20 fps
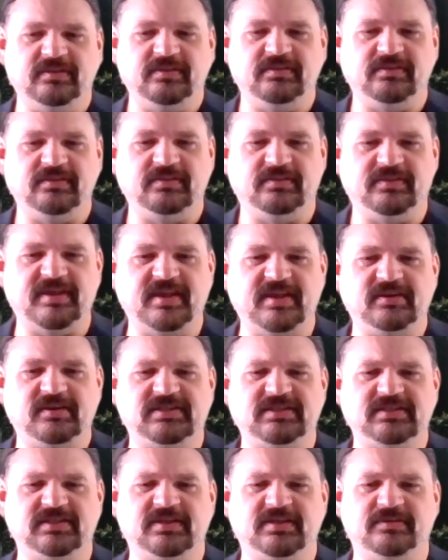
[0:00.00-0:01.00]

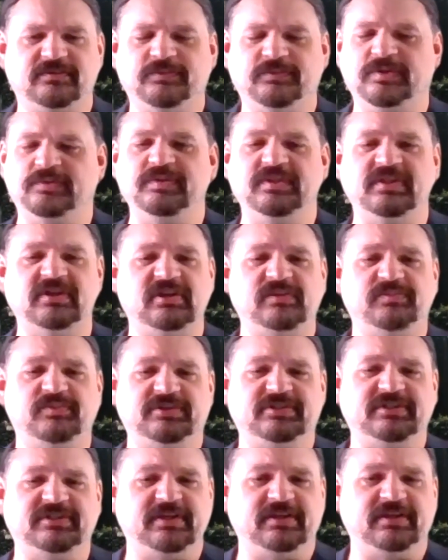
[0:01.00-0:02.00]
that with any
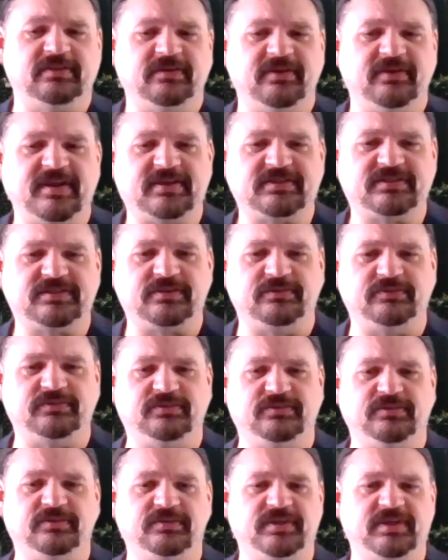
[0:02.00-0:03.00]
particular
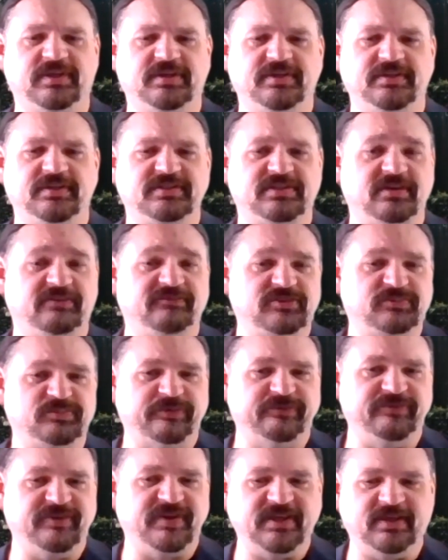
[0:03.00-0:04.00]
external service
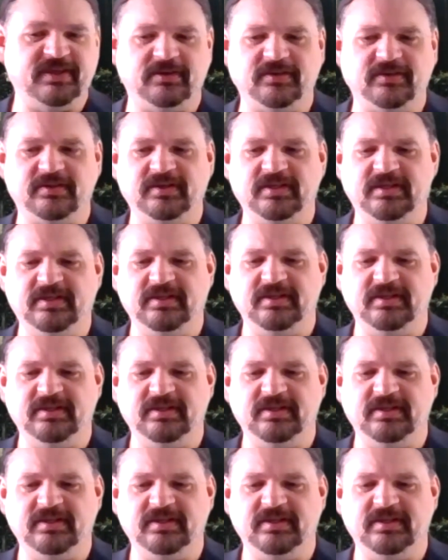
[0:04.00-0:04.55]
provider.